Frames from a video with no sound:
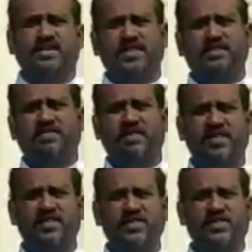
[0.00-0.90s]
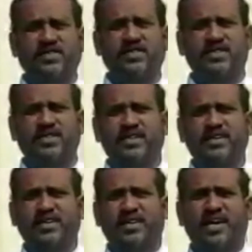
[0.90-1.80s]
Dear friends,
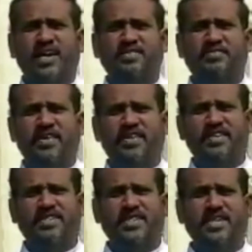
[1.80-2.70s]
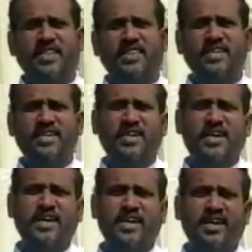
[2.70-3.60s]
I, Father J. Anthony
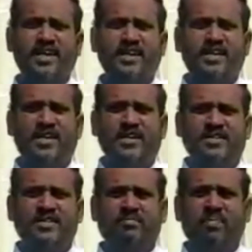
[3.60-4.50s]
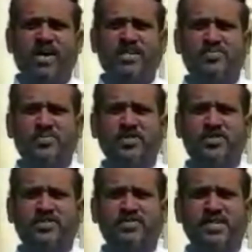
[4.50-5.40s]
Daniel, the parish
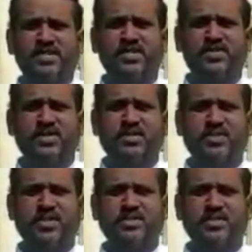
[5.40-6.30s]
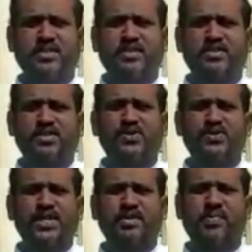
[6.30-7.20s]
priest of St. Joseph Church,
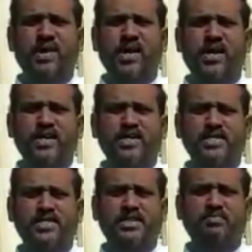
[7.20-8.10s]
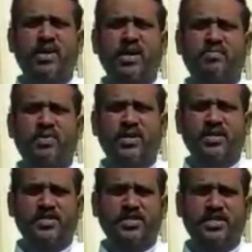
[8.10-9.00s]
Susai Palya, Chikkaballapur
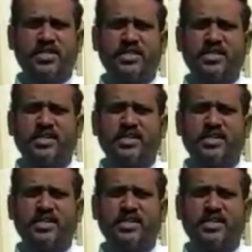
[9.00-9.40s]
district.